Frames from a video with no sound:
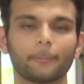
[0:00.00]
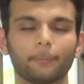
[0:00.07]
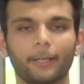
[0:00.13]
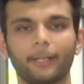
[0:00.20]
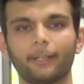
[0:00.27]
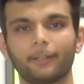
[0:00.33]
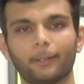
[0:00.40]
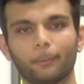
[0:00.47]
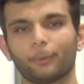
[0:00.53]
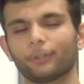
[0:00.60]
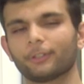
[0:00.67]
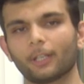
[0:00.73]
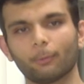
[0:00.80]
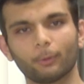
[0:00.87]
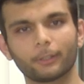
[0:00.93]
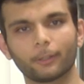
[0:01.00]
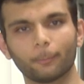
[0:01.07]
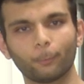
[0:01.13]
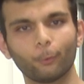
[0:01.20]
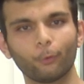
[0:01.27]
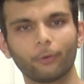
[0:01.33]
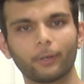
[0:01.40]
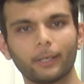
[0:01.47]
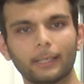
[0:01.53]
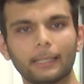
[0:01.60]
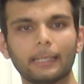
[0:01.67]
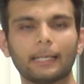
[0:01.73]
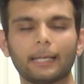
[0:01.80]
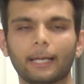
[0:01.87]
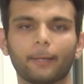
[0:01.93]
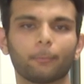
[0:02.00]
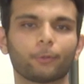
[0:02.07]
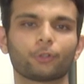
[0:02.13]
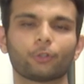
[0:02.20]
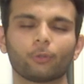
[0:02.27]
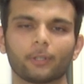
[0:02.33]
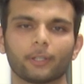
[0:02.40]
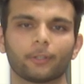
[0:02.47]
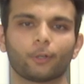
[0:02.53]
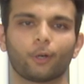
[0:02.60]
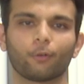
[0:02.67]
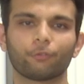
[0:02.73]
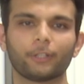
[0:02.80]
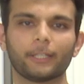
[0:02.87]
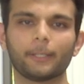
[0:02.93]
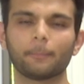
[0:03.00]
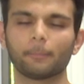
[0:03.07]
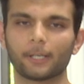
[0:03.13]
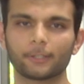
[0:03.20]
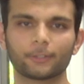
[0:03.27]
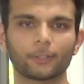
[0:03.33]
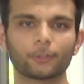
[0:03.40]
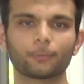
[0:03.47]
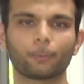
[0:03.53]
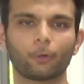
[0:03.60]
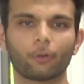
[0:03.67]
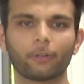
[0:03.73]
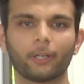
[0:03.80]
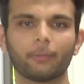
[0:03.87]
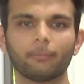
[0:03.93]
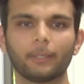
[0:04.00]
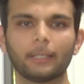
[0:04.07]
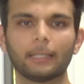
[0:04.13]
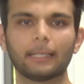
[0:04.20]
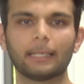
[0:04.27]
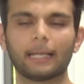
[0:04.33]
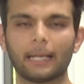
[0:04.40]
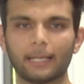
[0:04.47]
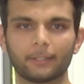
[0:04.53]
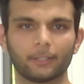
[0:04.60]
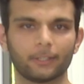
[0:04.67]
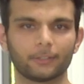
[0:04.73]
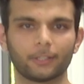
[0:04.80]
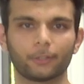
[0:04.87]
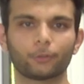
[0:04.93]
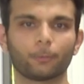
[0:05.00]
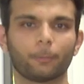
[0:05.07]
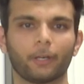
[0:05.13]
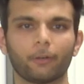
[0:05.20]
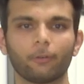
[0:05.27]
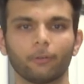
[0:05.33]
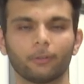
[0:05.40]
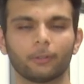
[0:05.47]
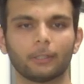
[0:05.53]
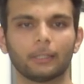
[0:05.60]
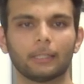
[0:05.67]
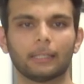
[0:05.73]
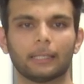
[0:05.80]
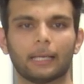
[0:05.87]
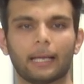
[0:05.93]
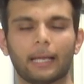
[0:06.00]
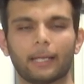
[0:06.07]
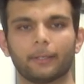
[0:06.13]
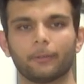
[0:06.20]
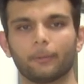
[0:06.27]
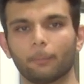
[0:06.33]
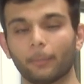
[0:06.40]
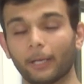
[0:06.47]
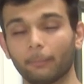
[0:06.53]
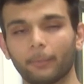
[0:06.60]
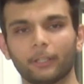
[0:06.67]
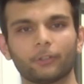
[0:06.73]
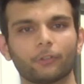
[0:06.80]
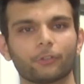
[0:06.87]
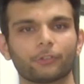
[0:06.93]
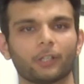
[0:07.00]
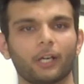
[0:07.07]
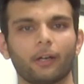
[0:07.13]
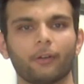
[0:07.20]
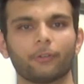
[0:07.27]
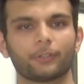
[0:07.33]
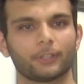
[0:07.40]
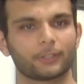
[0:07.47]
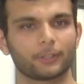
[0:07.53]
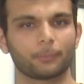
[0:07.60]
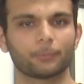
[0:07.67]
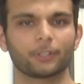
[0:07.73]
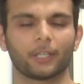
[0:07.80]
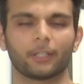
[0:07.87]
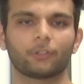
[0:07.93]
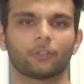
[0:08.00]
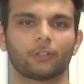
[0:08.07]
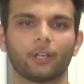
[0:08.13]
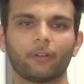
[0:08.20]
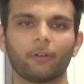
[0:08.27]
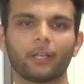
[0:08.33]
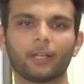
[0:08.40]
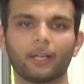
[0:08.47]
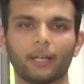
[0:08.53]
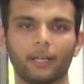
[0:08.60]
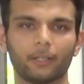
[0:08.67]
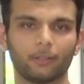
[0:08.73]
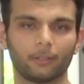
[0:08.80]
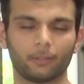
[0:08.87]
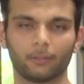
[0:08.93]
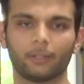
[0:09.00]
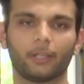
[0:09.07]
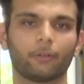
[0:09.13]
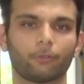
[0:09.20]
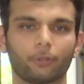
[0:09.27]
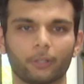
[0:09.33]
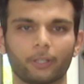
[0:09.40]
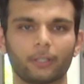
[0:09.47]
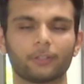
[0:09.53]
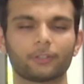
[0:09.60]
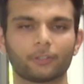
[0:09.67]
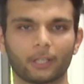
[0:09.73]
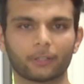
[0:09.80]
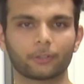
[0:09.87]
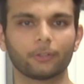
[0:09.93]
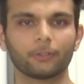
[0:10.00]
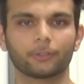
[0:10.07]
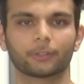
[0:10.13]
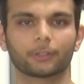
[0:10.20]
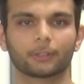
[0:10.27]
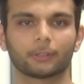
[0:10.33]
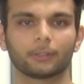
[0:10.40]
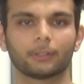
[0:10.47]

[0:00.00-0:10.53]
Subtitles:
My name is Awadh Kapoor. I'm a student of the master's program at ISAE-SUPAERO, and my majors are systems engineering and aeronautical structures.